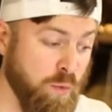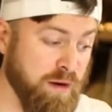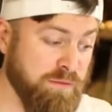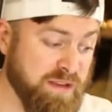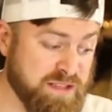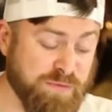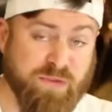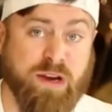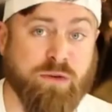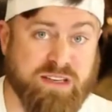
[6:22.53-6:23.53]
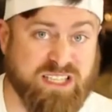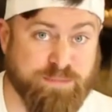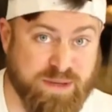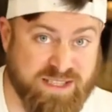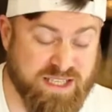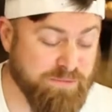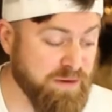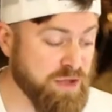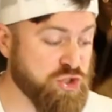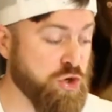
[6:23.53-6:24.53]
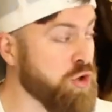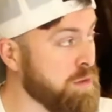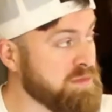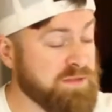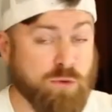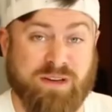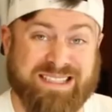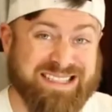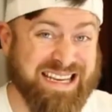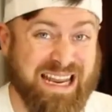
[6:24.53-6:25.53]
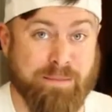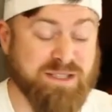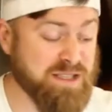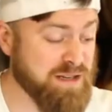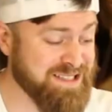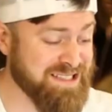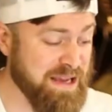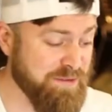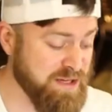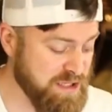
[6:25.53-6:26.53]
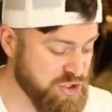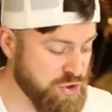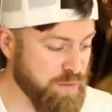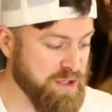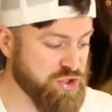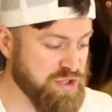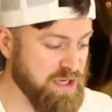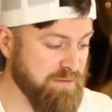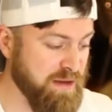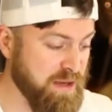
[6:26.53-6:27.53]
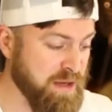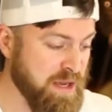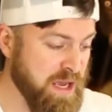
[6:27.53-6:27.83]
one of these very specific terms for a Samsung 72-inch TV.